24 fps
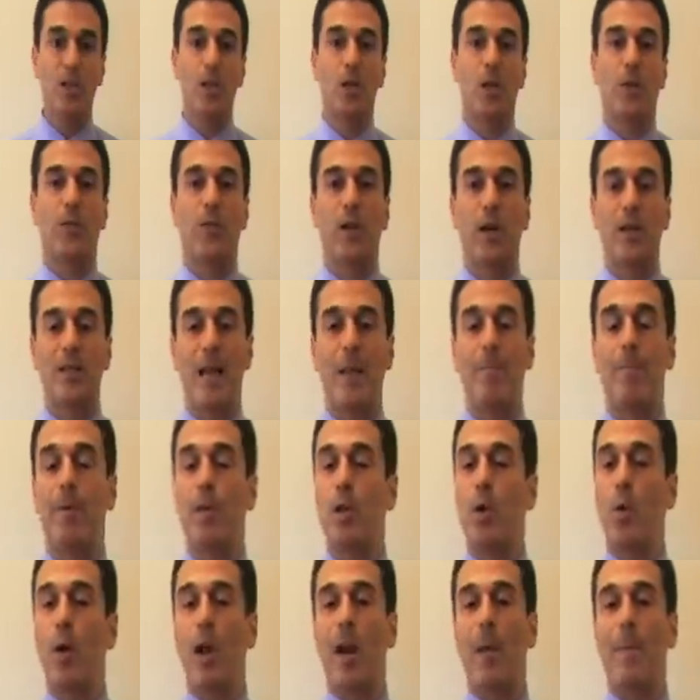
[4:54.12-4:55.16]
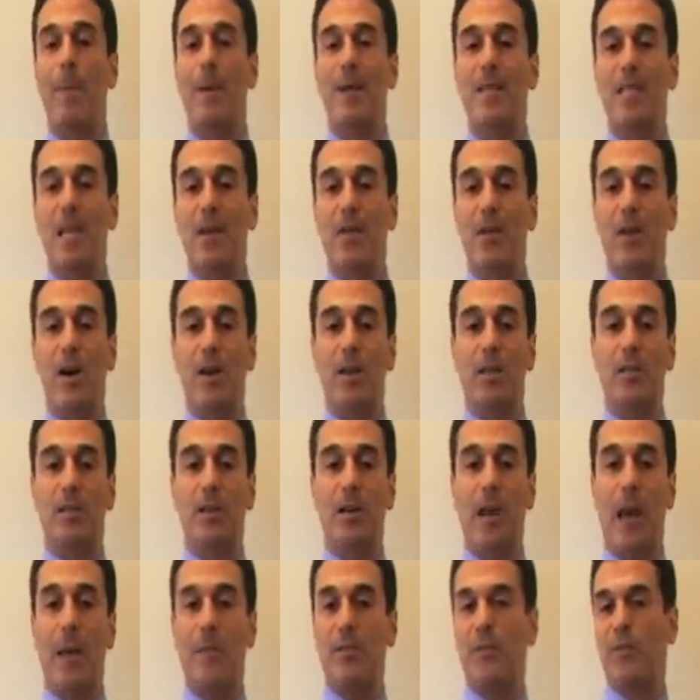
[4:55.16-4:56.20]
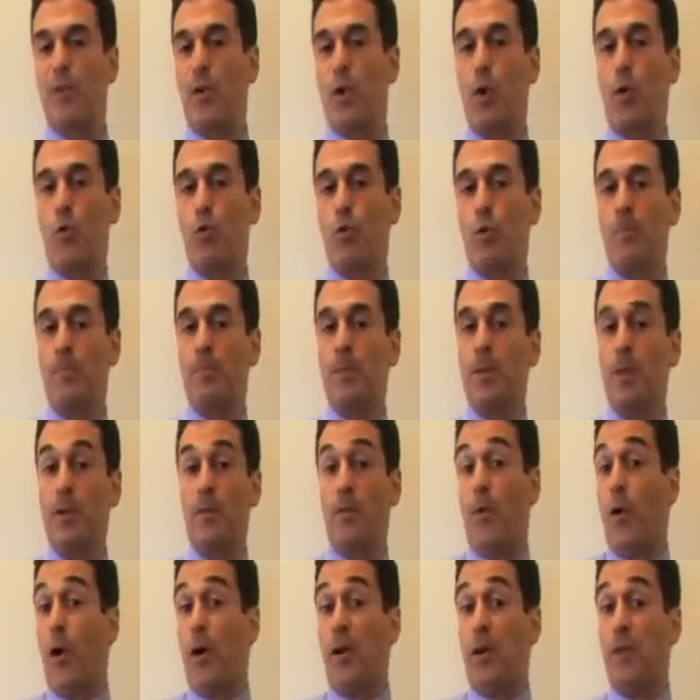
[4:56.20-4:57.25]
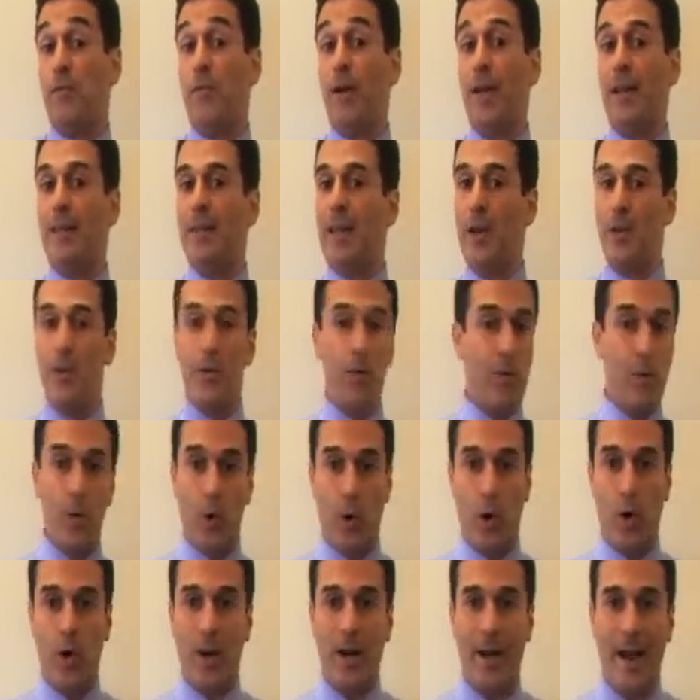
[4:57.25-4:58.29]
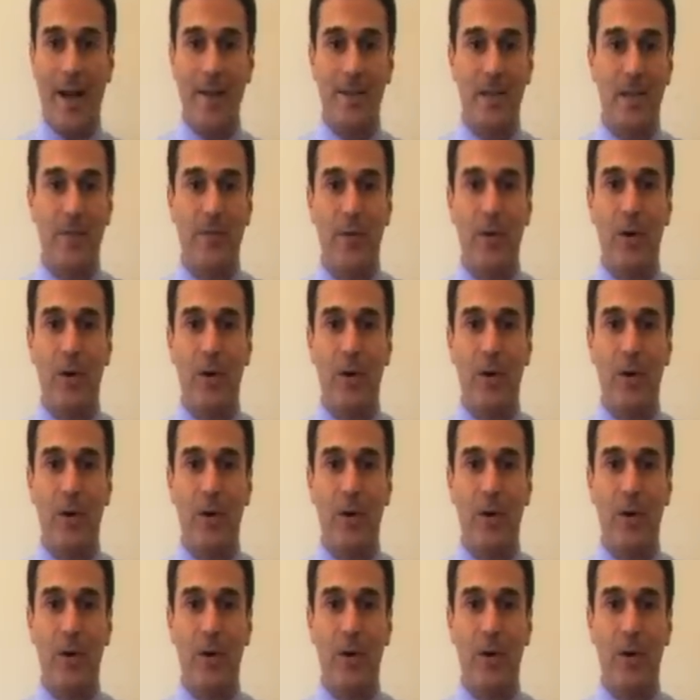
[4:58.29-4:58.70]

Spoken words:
So for example, you want to pay 700 dirhams for a room for an event that you're organizing